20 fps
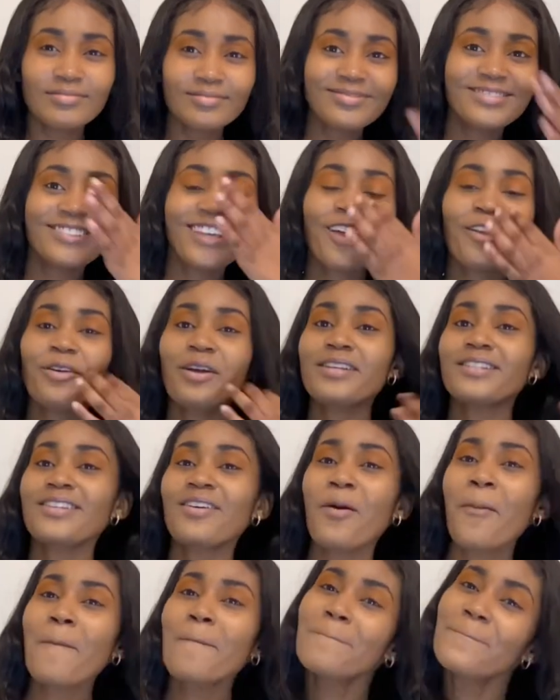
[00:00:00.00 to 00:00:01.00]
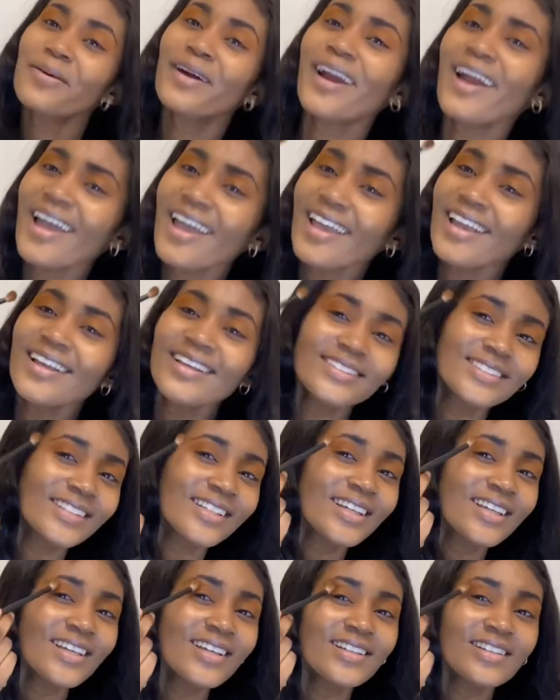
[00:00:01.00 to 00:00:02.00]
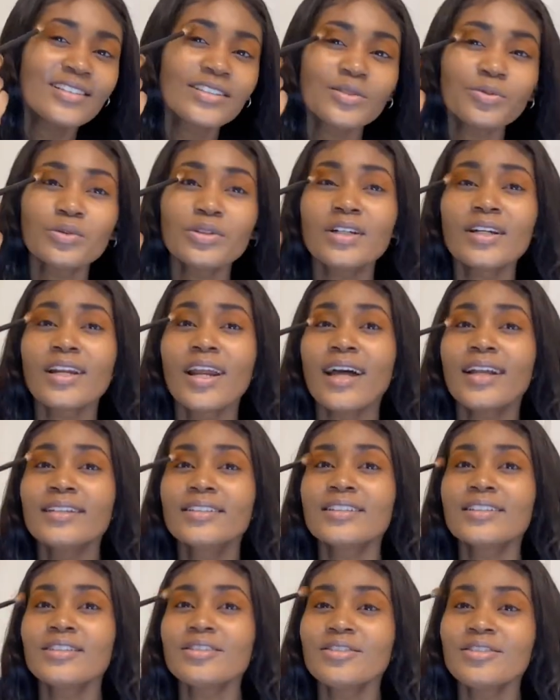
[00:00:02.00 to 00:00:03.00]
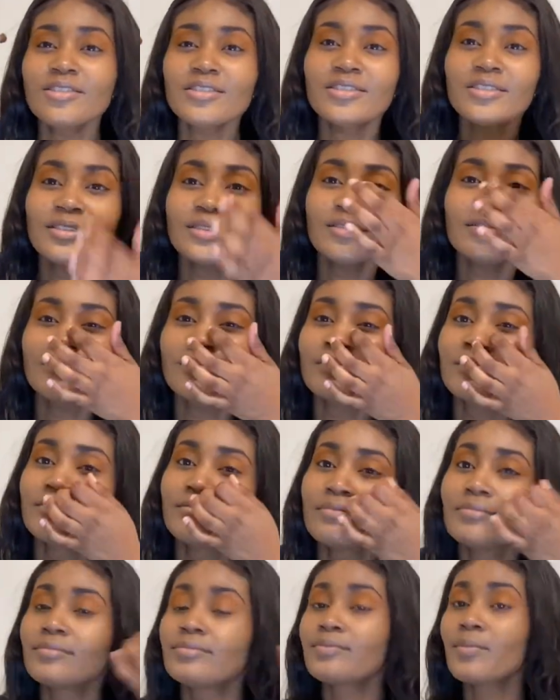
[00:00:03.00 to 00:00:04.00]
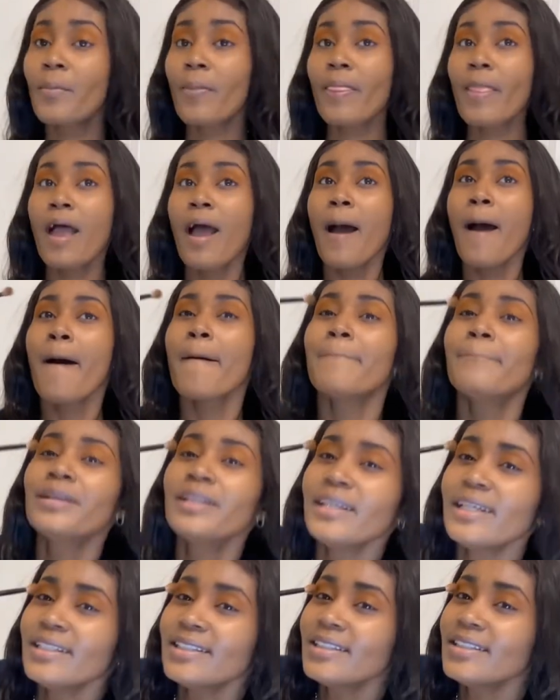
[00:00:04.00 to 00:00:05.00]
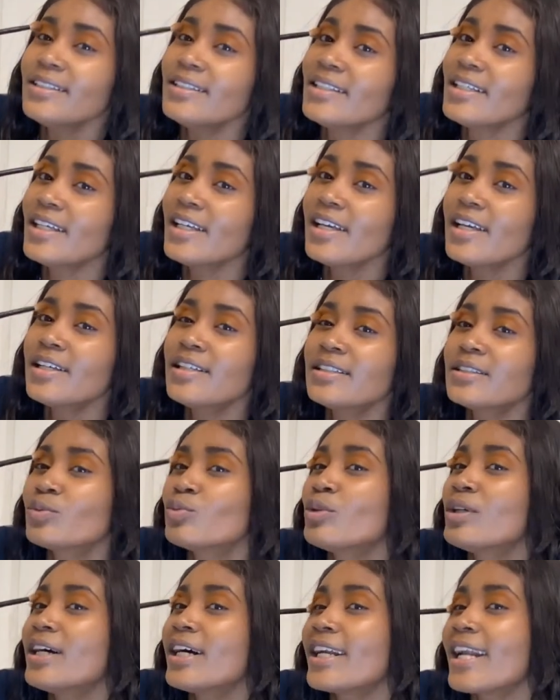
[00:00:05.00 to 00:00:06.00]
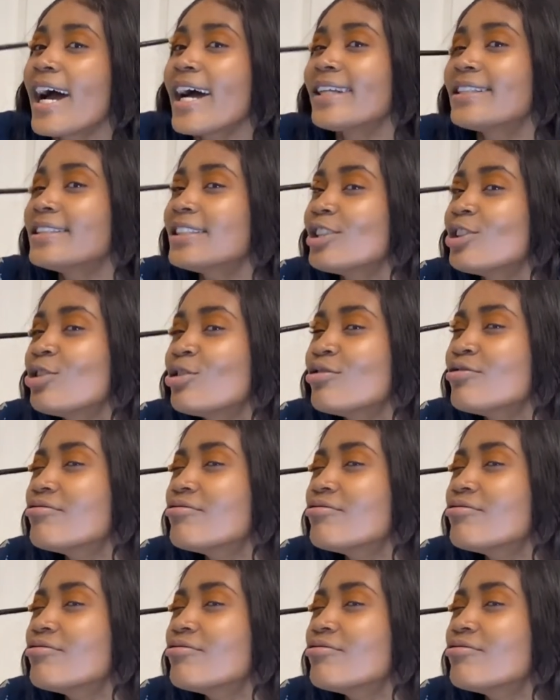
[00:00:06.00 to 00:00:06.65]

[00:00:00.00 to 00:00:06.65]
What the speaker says: Y'all know that song? Praise is what I do. Blending is what I do.